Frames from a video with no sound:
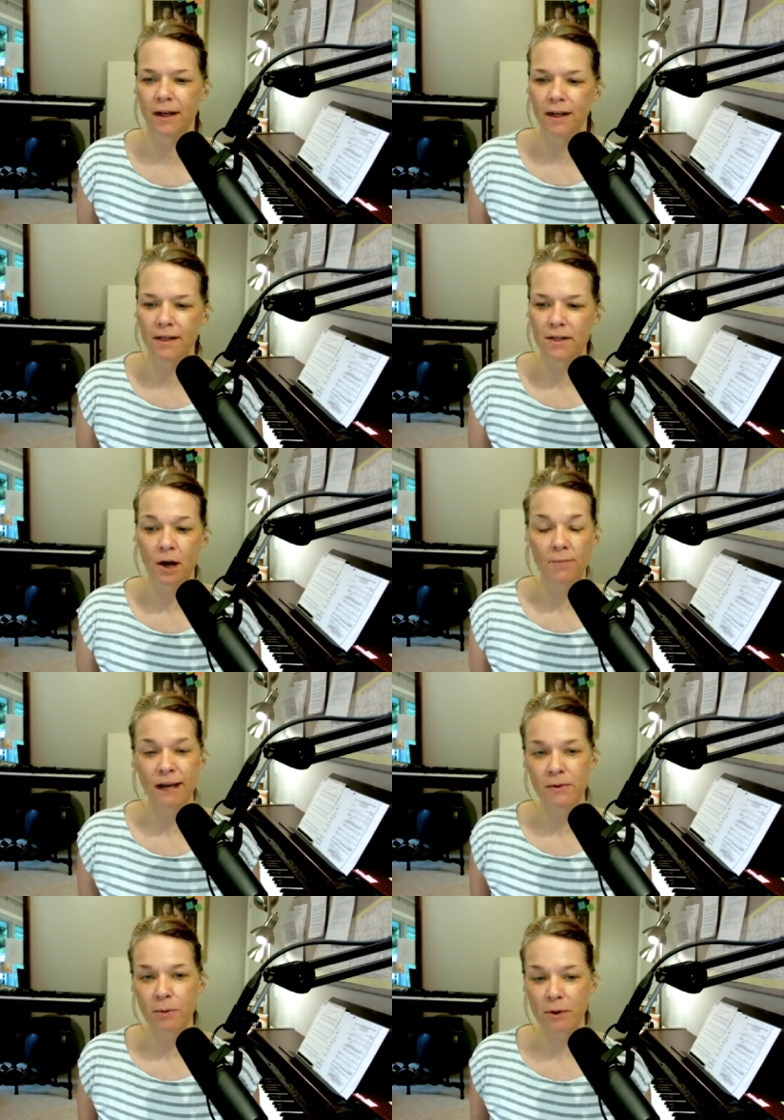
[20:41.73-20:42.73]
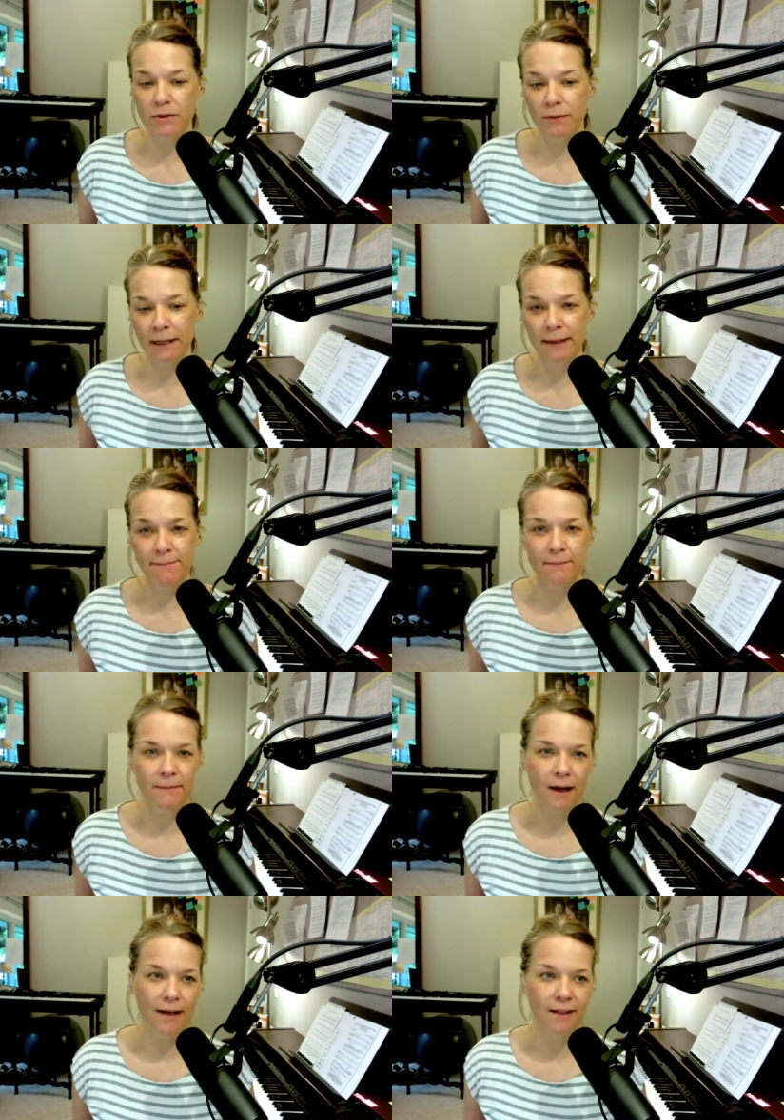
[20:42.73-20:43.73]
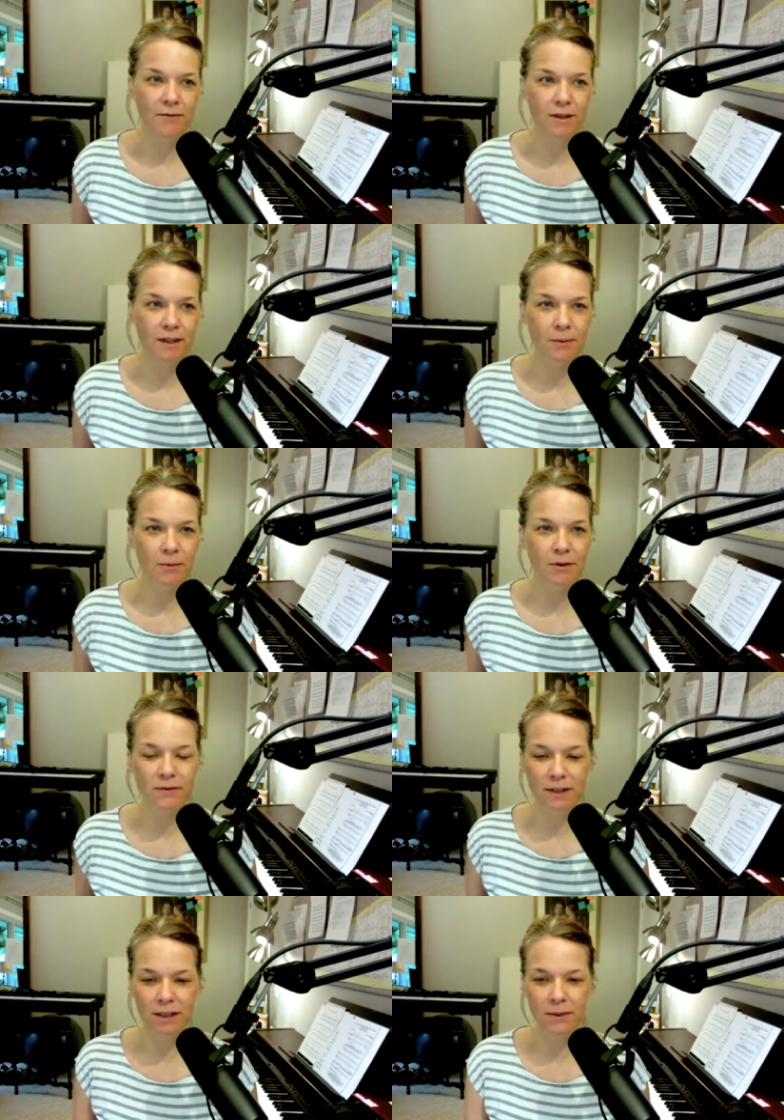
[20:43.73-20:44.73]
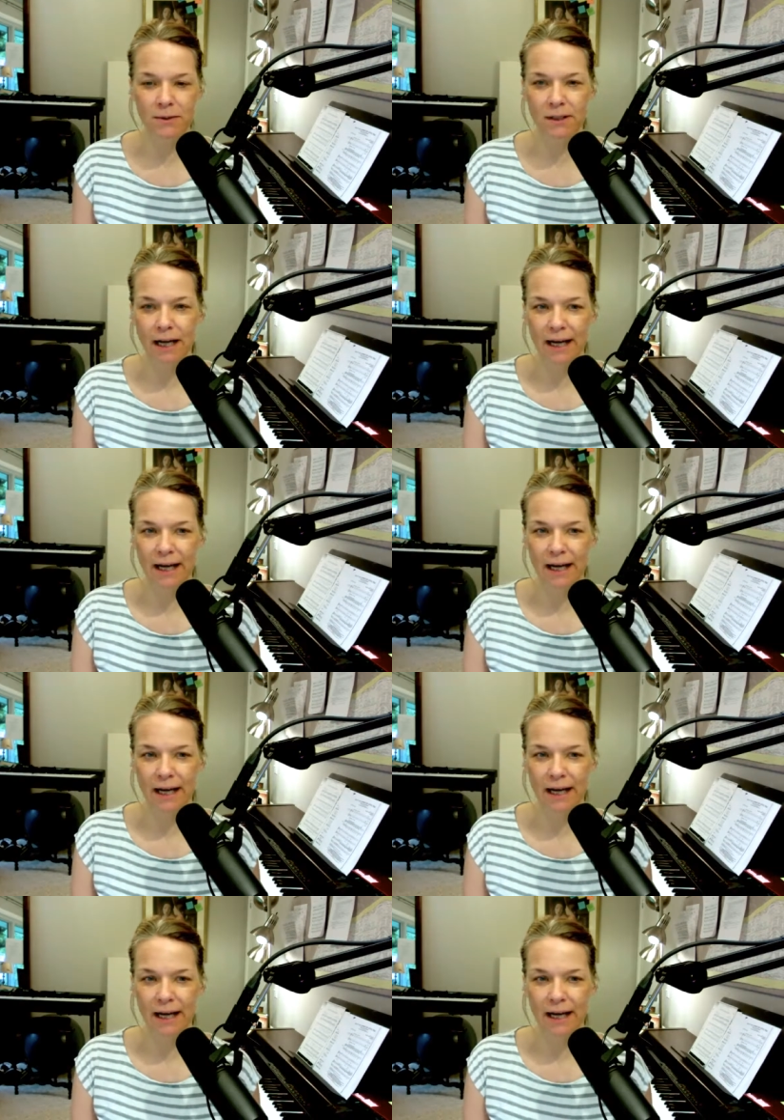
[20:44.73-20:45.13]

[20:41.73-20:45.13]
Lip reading: So that's what works for me. I'd love to hear what works for you.